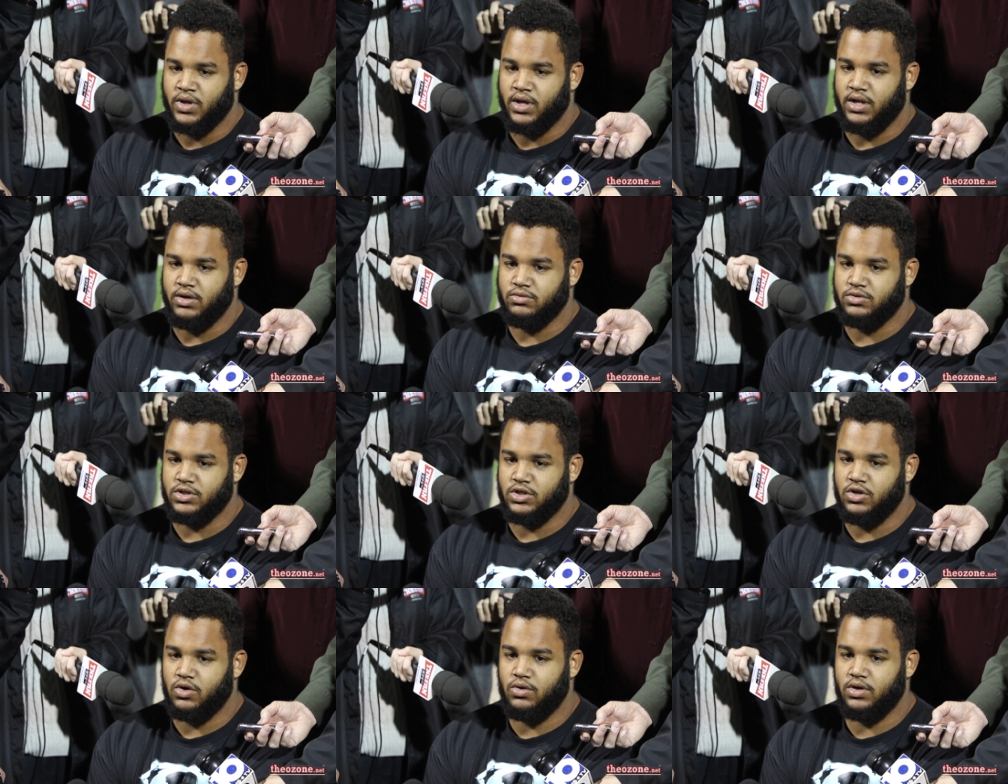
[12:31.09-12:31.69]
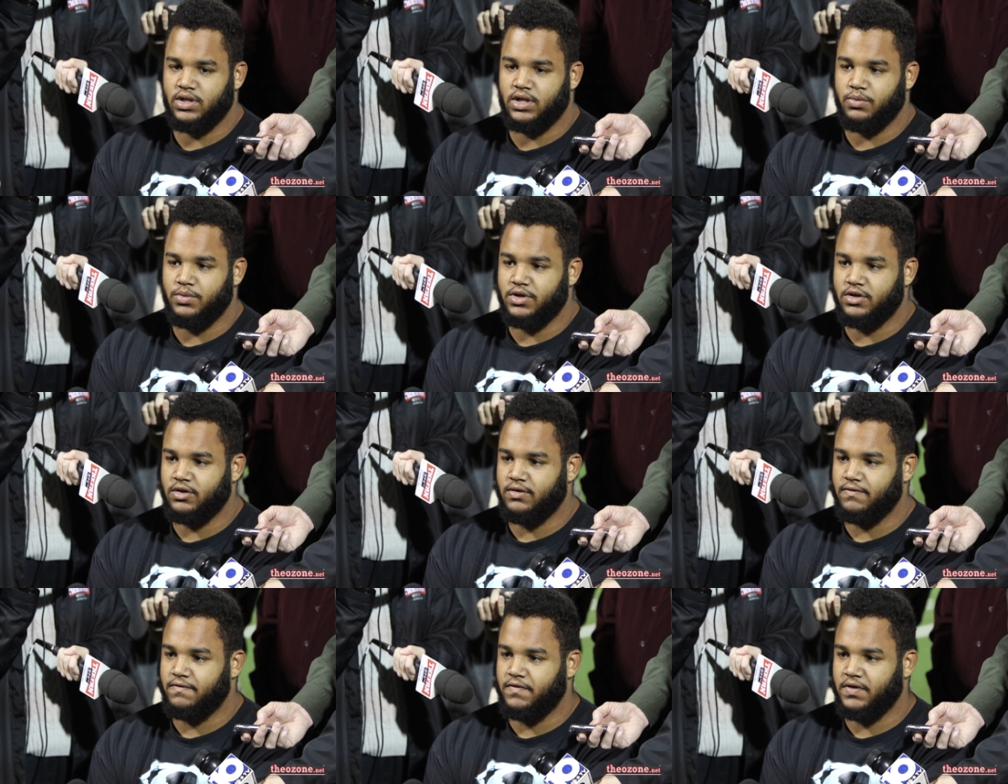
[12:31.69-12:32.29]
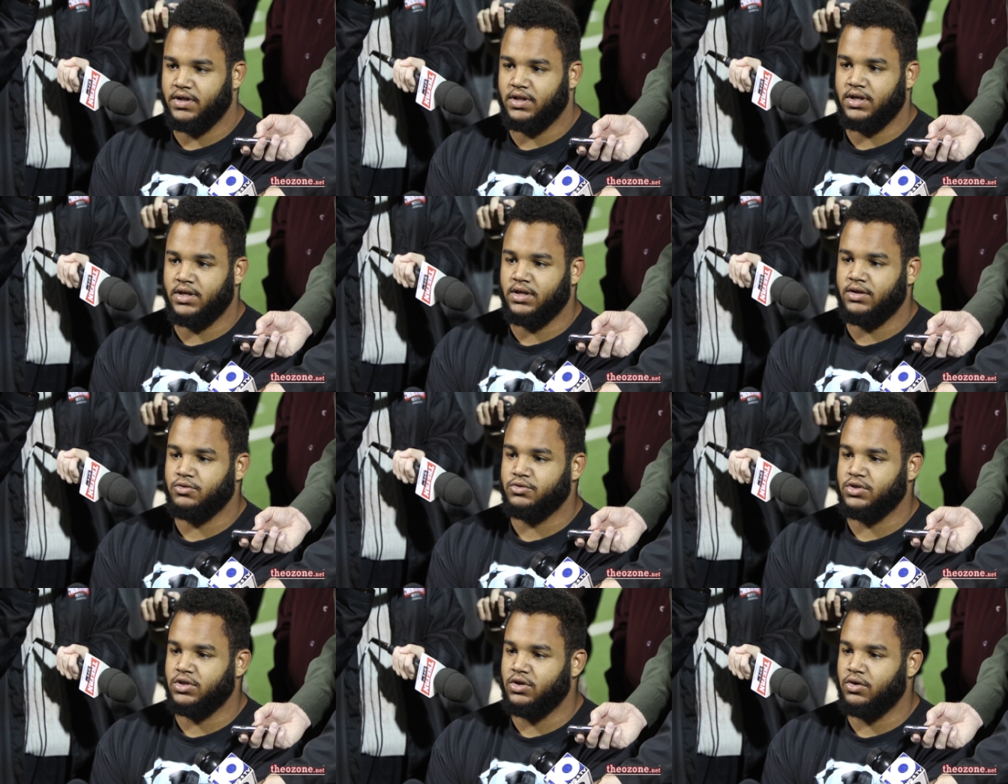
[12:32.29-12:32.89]
And it was annoying that we couldn't feel it,
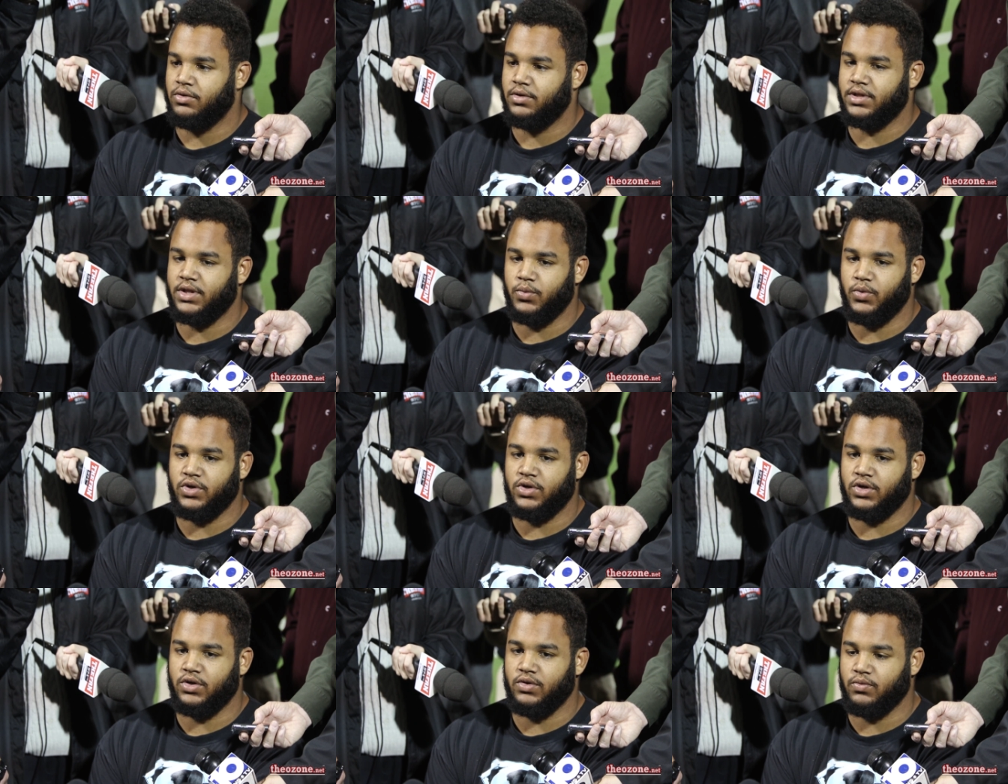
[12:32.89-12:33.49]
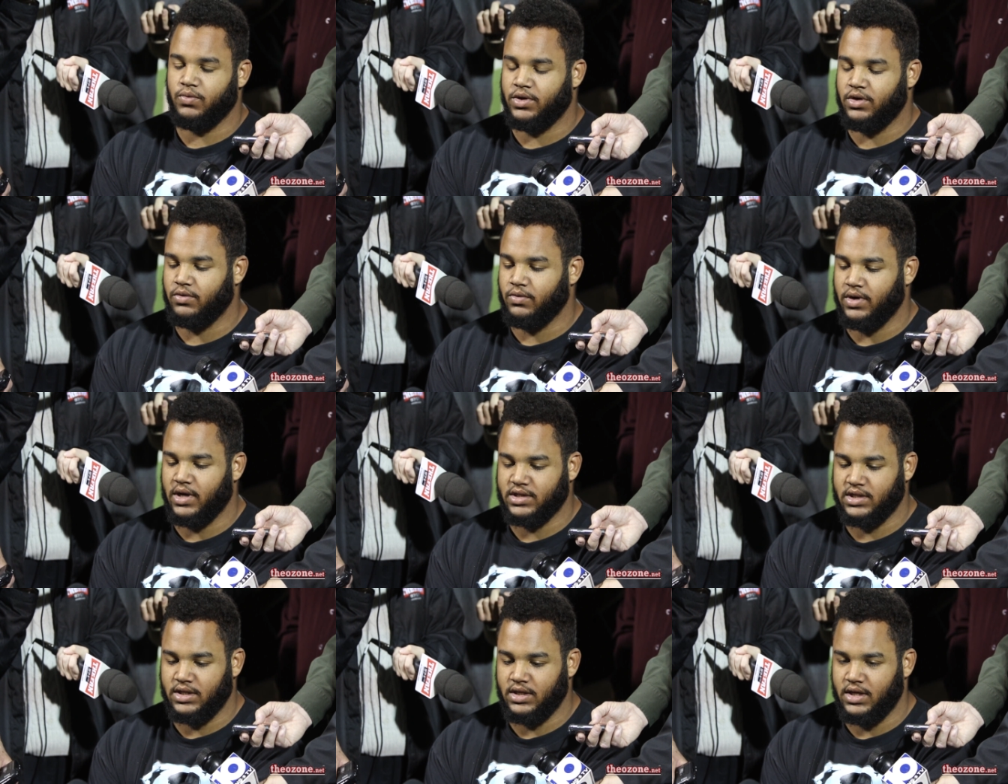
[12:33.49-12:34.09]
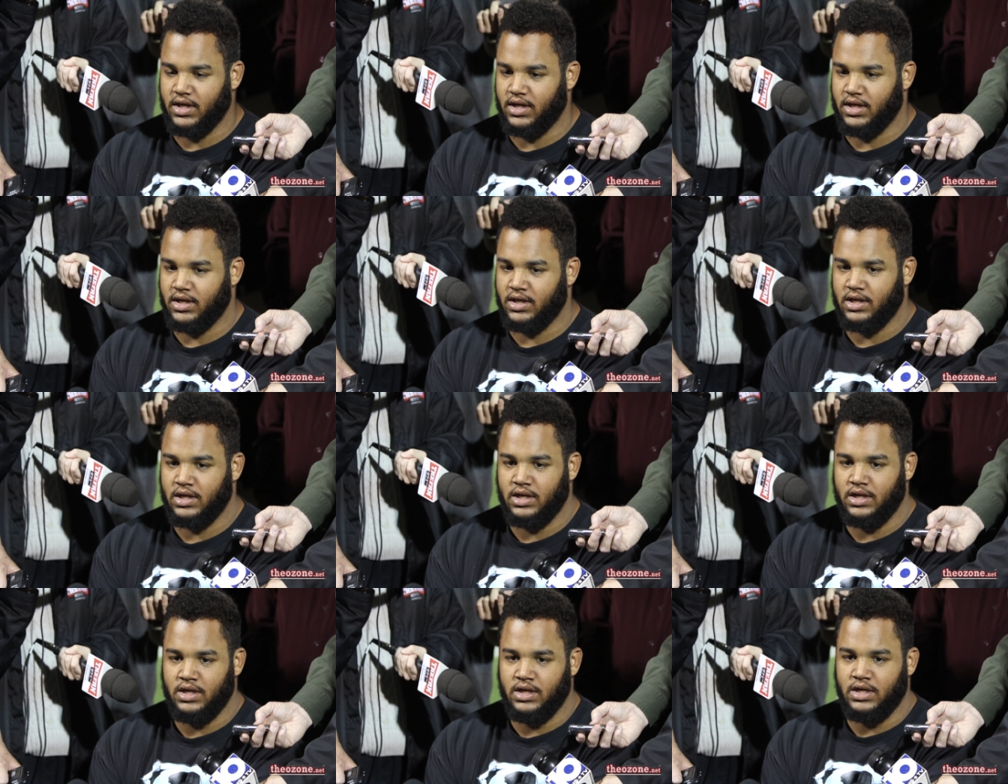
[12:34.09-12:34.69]
and it was annoying that we couldn't redirect and get it,
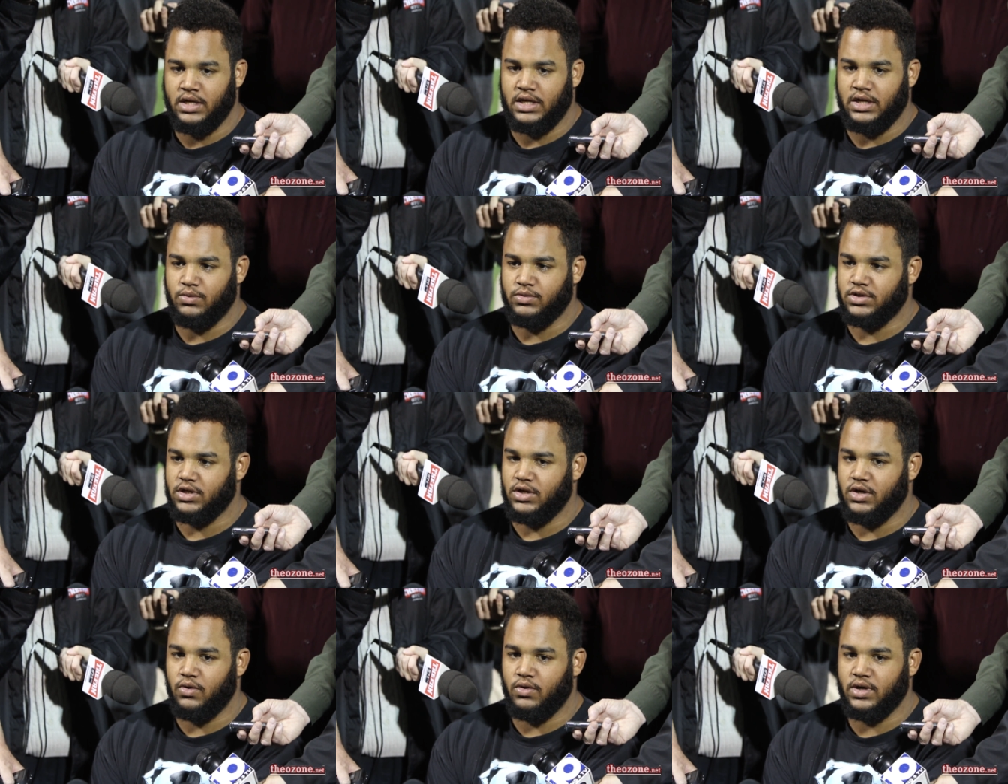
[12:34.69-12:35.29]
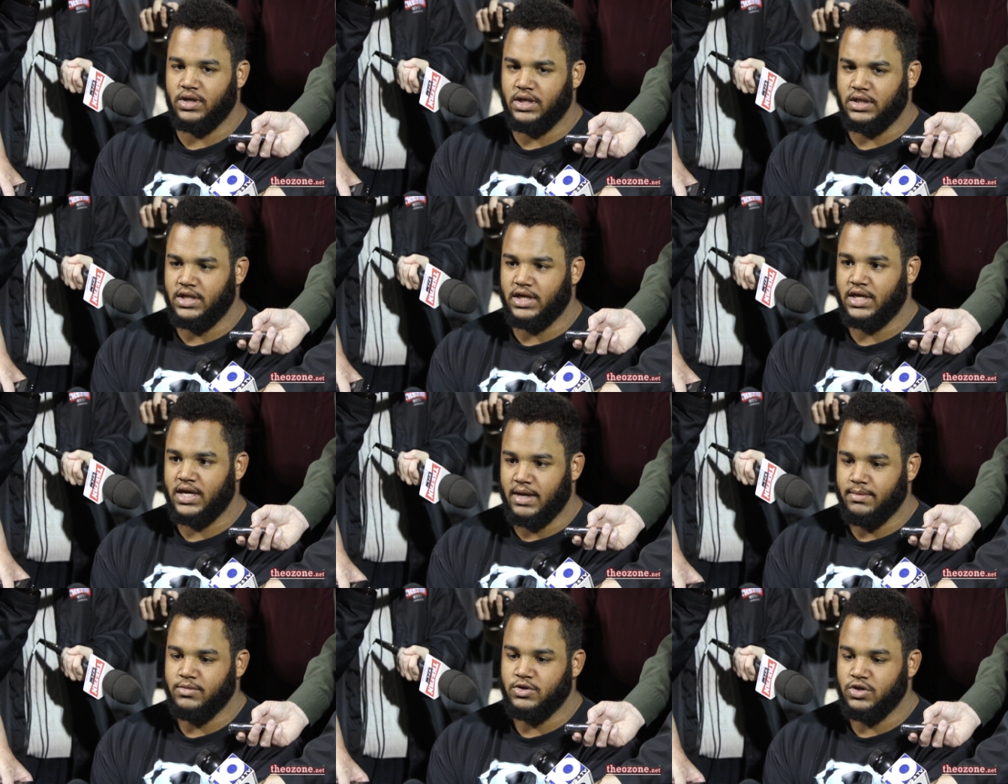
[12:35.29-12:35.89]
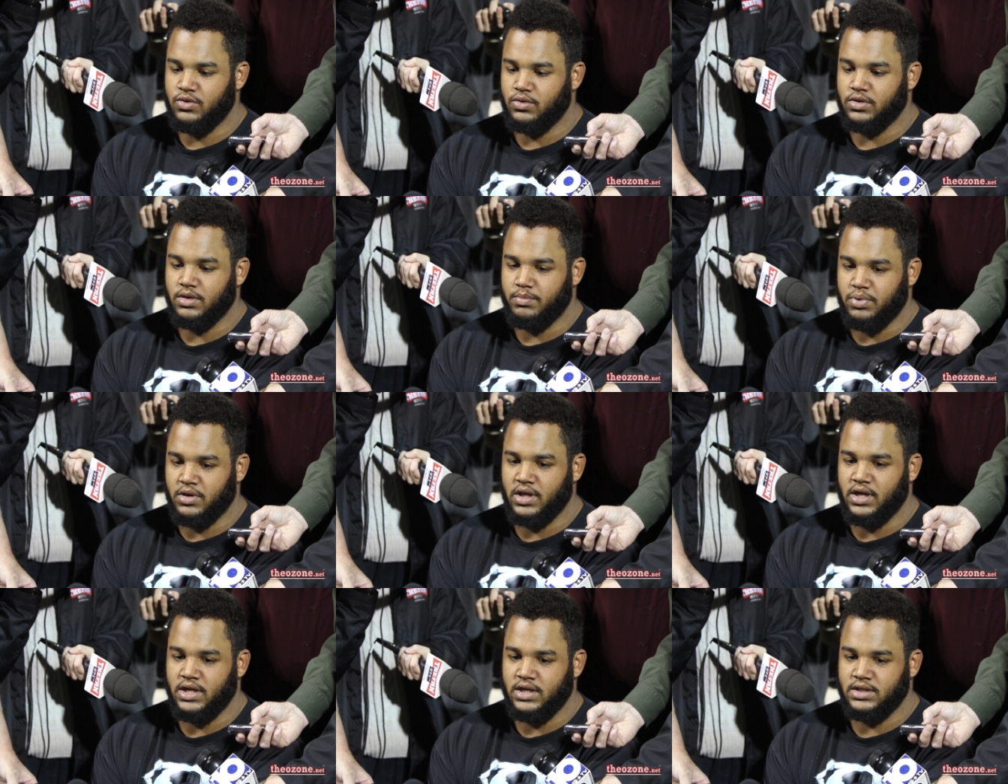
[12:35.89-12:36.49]
and it was annoying that they kept doing the
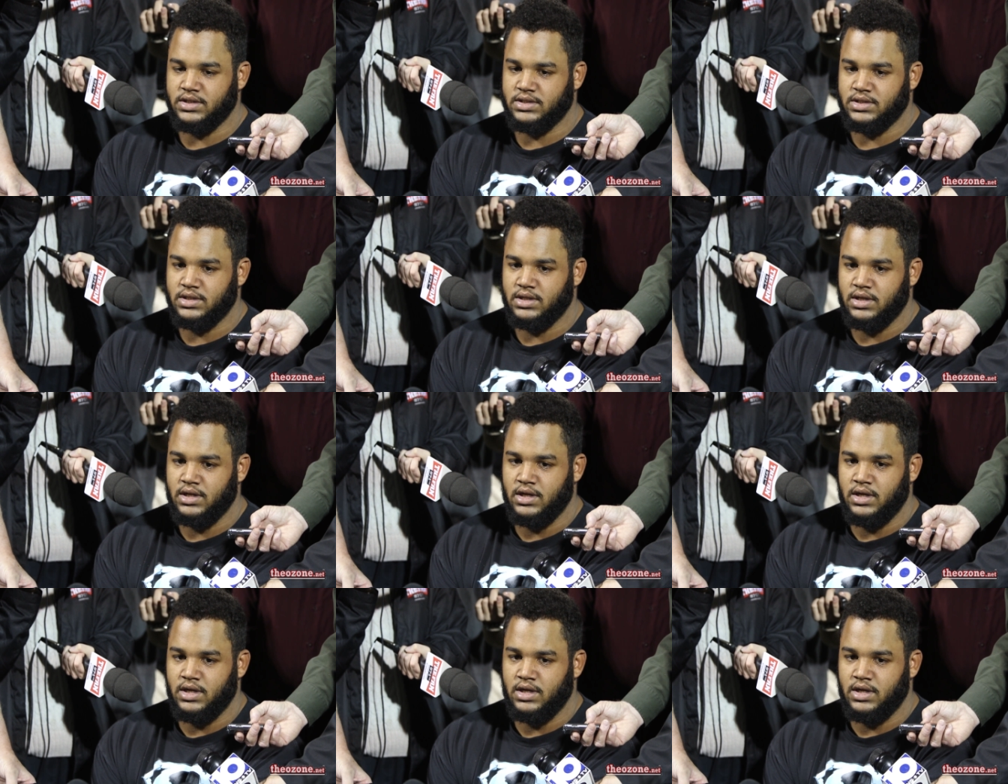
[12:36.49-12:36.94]
plays,